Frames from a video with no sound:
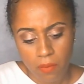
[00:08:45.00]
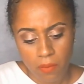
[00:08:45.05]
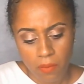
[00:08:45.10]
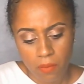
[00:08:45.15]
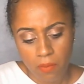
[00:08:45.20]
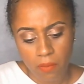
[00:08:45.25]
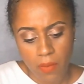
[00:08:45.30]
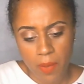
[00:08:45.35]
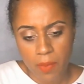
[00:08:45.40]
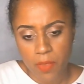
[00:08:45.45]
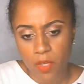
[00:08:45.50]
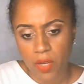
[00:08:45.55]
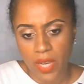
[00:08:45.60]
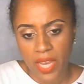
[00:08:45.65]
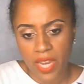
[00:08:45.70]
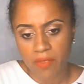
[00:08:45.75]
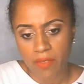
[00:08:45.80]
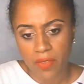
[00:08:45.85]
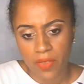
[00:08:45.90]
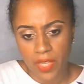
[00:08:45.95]
Maybe they've got
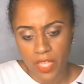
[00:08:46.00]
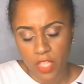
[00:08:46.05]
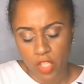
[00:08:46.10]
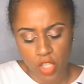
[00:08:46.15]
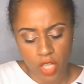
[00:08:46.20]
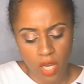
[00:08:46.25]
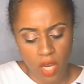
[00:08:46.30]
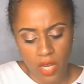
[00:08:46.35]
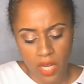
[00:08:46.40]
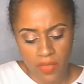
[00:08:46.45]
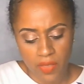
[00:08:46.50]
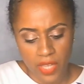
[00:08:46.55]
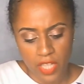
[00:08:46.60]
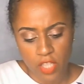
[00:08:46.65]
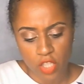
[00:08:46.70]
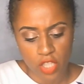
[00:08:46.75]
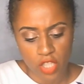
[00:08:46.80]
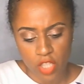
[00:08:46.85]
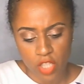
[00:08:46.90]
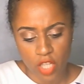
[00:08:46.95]
air in their chart and they
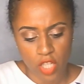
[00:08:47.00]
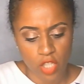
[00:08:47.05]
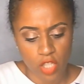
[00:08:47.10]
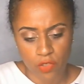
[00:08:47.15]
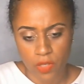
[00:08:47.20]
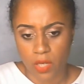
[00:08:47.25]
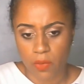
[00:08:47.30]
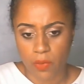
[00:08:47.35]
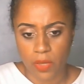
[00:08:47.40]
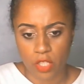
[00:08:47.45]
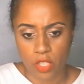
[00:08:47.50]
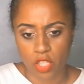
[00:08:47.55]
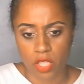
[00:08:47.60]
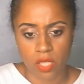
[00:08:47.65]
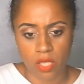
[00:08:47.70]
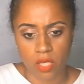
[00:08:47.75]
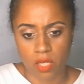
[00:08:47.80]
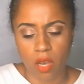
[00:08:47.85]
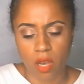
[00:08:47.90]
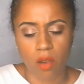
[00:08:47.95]
just turned around and went
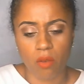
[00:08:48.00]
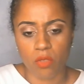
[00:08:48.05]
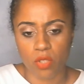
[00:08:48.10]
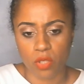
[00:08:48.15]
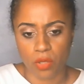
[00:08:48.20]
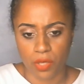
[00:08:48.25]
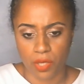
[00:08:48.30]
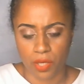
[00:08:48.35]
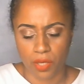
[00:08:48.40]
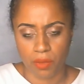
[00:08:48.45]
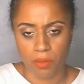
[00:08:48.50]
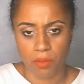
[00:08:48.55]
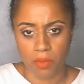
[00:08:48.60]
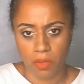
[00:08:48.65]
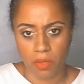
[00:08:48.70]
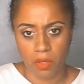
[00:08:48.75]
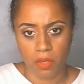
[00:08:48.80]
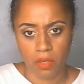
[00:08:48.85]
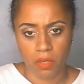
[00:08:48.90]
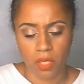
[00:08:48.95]
just cold on you.
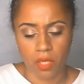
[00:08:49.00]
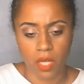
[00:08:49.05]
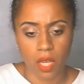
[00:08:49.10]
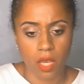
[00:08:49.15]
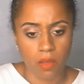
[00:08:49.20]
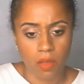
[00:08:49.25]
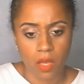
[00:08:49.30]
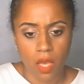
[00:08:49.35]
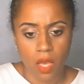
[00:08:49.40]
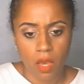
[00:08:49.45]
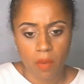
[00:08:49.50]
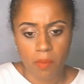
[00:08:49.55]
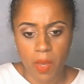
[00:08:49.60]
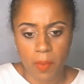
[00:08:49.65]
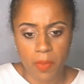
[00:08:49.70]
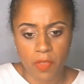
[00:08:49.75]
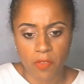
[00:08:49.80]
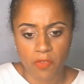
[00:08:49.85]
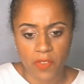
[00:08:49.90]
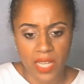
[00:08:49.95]
You know? Maybe
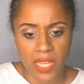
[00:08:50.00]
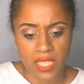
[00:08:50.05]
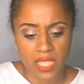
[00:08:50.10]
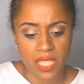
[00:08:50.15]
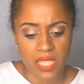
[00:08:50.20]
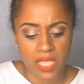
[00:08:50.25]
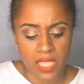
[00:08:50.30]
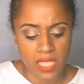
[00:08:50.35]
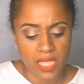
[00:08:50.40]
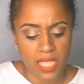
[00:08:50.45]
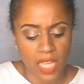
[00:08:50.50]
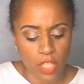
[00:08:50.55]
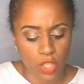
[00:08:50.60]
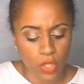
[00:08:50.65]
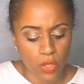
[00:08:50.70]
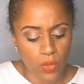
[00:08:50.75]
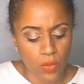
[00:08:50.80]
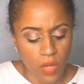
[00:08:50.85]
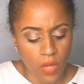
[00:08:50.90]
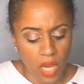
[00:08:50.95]
the fact is that
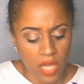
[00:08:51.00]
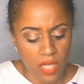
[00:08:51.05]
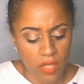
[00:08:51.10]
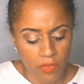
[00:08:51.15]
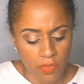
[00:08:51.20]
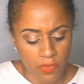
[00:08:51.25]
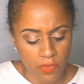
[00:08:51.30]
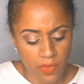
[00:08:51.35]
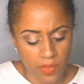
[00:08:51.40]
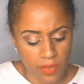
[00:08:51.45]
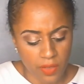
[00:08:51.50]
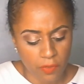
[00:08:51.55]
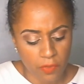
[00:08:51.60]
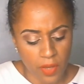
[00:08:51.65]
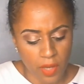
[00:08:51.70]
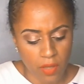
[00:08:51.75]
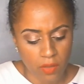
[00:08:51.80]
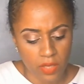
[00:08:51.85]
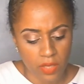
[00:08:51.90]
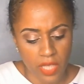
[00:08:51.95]
you kind of
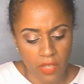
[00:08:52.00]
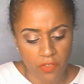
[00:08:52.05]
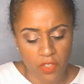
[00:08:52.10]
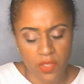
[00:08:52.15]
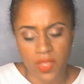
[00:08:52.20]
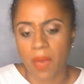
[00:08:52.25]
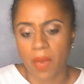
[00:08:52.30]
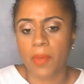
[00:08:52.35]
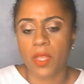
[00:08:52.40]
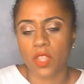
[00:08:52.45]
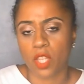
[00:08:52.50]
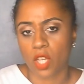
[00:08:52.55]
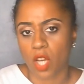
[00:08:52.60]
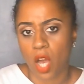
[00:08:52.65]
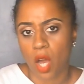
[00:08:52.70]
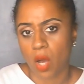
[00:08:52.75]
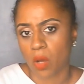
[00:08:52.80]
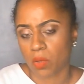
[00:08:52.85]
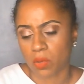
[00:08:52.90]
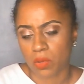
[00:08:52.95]
left them in the
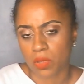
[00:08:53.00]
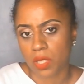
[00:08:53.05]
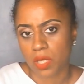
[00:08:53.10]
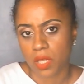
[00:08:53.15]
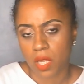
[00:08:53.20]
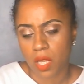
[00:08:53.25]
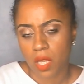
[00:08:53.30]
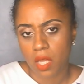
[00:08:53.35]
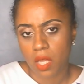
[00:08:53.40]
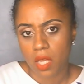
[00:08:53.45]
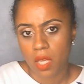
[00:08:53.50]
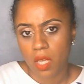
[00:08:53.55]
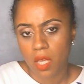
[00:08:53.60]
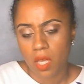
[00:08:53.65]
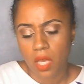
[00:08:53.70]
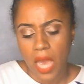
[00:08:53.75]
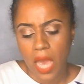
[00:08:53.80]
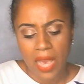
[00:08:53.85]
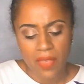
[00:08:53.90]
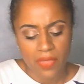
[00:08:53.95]
cold.
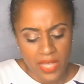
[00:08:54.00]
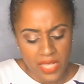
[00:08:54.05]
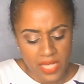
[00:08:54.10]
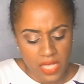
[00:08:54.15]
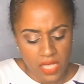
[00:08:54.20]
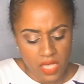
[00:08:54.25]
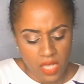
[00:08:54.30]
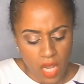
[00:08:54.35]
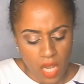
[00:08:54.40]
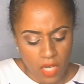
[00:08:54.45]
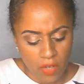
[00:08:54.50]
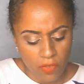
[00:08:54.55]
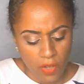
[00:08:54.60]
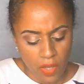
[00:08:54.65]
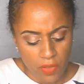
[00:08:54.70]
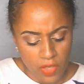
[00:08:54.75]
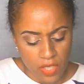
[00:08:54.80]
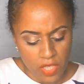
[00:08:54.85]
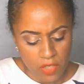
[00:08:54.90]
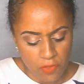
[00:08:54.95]
And this is kind of
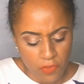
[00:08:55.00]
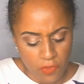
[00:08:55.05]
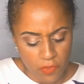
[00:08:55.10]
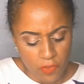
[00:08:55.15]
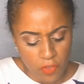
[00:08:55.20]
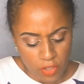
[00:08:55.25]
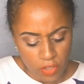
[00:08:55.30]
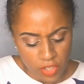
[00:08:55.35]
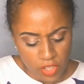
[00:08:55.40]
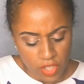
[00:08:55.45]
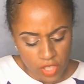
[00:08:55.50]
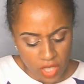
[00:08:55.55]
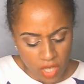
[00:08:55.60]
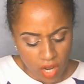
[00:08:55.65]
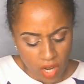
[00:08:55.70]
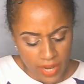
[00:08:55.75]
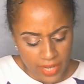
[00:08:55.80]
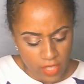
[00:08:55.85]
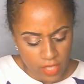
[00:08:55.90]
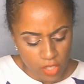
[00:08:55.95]
like this frosty
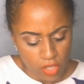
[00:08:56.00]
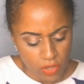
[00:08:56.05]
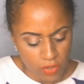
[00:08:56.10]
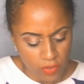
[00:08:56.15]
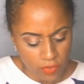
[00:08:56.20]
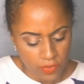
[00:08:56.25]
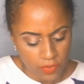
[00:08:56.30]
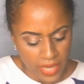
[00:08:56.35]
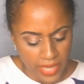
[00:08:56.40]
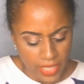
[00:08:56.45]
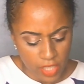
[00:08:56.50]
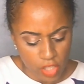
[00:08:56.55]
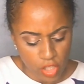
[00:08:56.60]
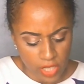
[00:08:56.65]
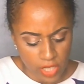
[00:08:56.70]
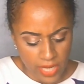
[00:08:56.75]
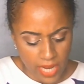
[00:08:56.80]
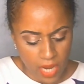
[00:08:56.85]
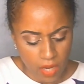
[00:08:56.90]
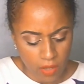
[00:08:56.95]
kind of energy
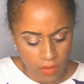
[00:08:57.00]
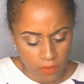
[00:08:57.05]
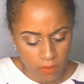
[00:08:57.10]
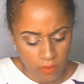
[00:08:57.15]
now,